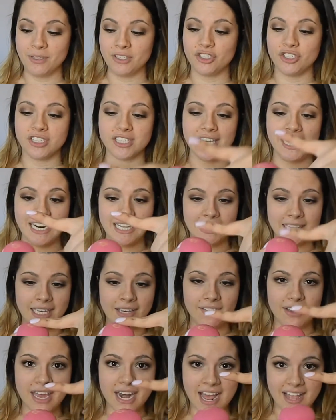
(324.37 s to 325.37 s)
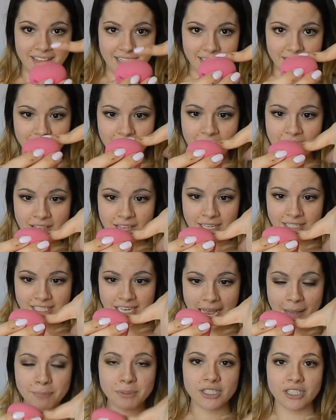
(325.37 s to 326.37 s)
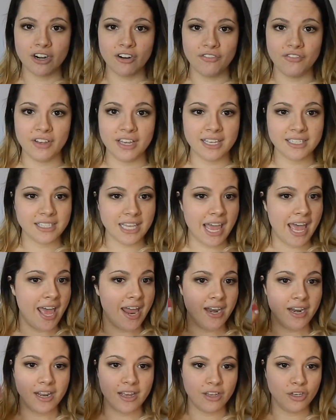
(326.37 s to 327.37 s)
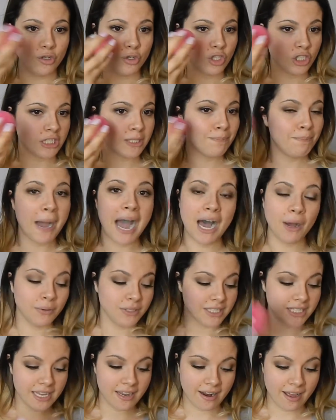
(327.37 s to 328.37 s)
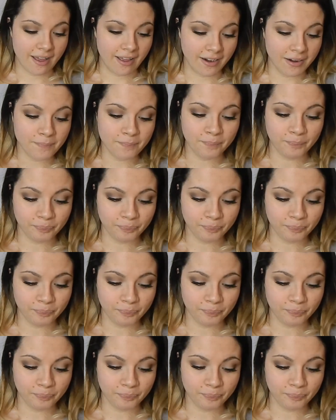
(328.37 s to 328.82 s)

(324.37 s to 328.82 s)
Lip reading: It's just gonna leave it on the top surface and you just pounce it on.